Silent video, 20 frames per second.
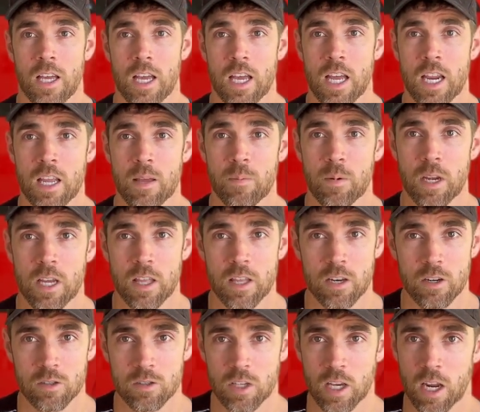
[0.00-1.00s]
anybody that
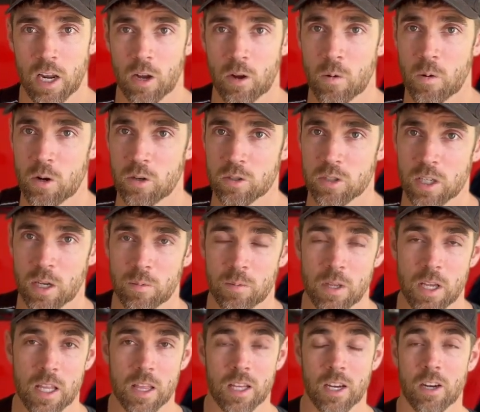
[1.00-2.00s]
knows how to quote
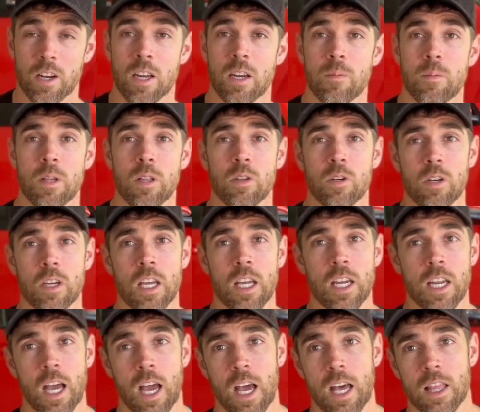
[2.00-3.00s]
something, they're gonna be
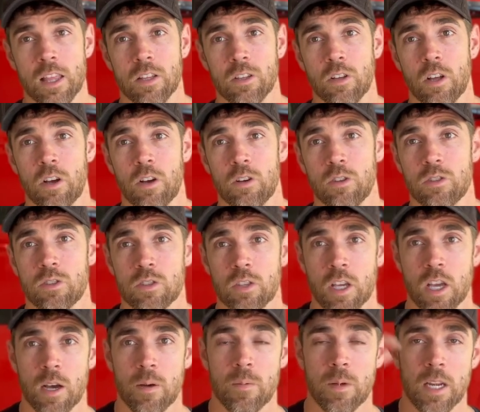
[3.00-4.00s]
looking at the loads
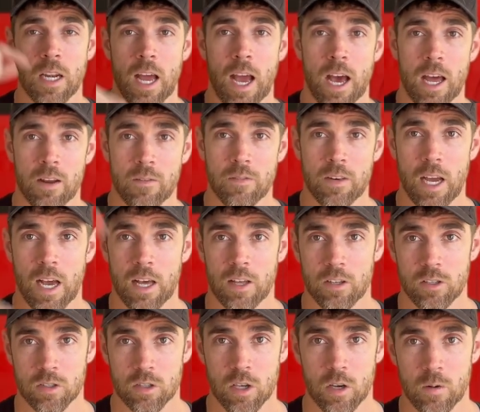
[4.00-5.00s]
coming out of
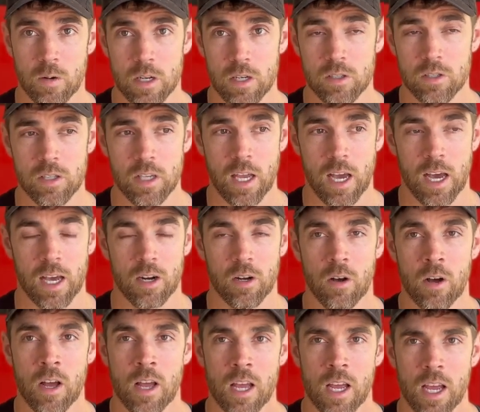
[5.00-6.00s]
Dallas, going to
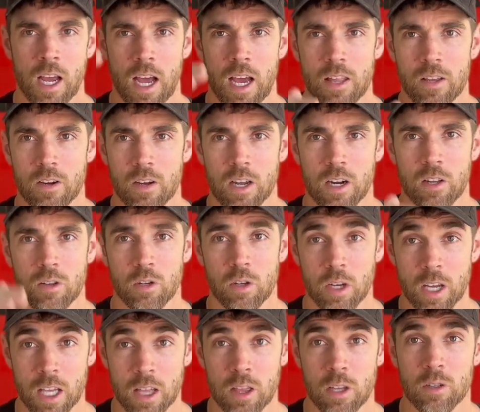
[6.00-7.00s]
Seattle, and they're gonna
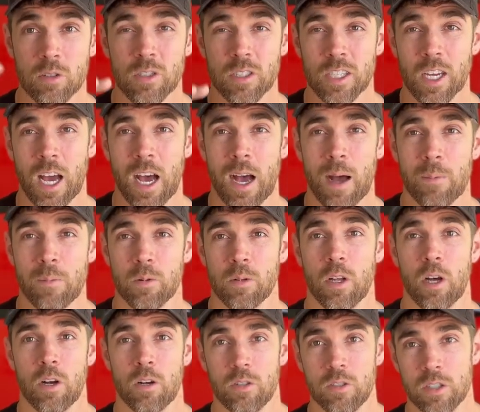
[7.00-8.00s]
look at those top
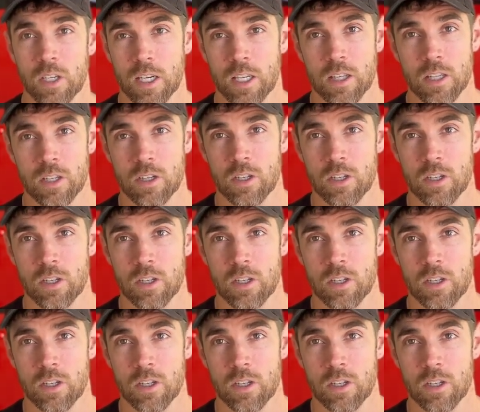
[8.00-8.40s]
loads, like the